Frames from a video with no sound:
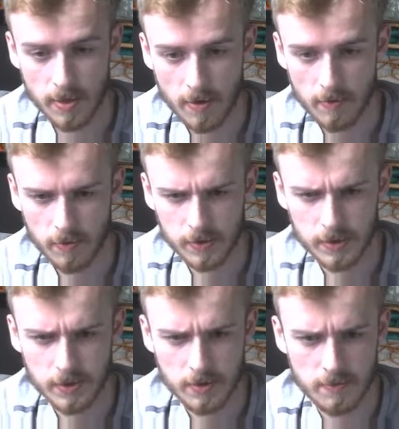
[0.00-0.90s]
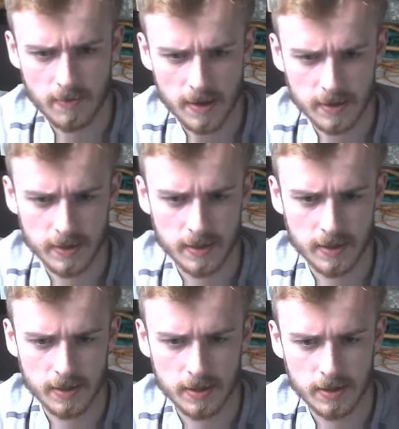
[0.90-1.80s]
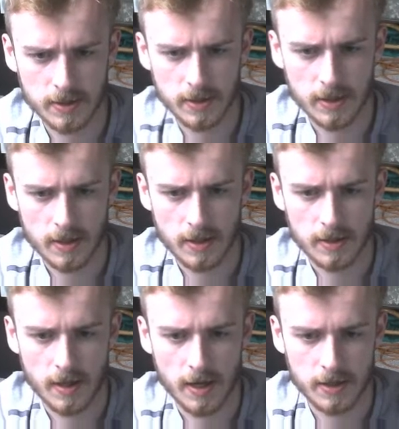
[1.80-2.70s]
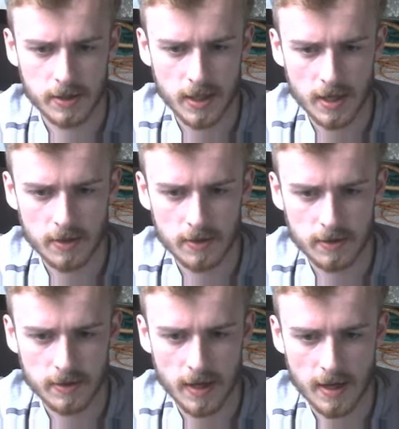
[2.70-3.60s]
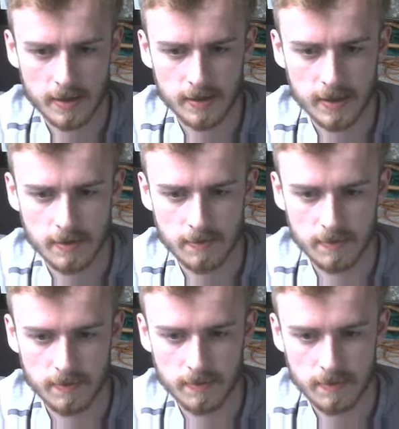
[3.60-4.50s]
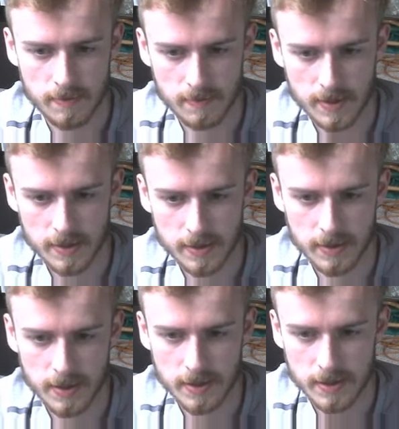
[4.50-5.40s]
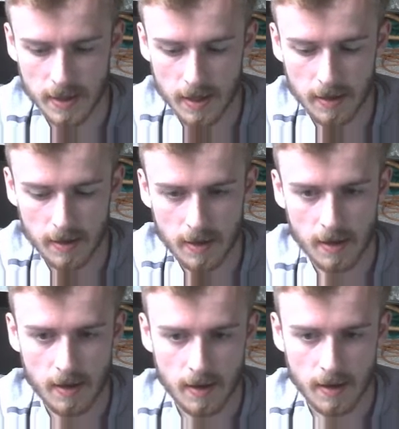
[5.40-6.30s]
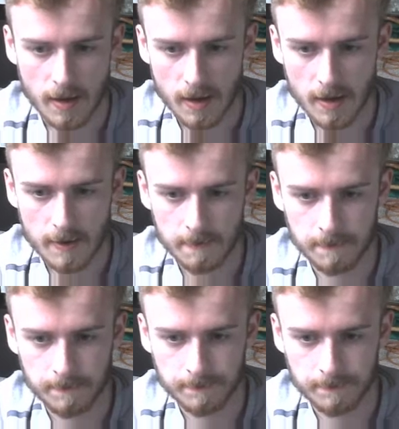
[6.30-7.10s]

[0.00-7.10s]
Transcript: So we'll just do message dot channel dot send message async, and